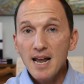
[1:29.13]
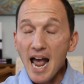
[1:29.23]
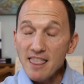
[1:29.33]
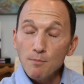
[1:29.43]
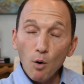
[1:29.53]

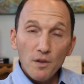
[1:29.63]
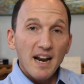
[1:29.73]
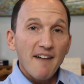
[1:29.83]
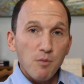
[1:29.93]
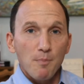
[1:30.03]
And the more that
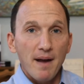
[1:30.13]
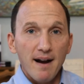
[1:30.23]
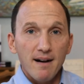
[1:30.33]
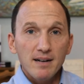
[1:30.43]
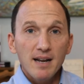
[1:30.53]
I've
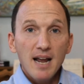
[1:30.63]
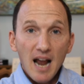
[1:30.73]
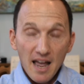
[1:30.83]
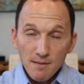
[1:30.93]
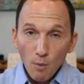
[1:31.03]
prepared
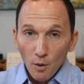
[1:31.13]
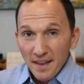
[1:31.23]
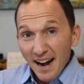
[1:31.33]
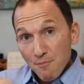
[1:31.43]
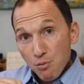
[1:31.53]
and the more
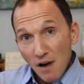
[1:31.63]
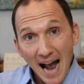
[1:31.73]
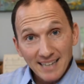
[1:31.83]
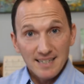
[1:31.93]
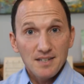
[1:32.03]
that I've
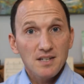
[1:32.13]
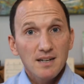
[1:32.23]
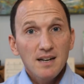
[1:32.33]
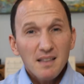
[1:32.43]
practiced,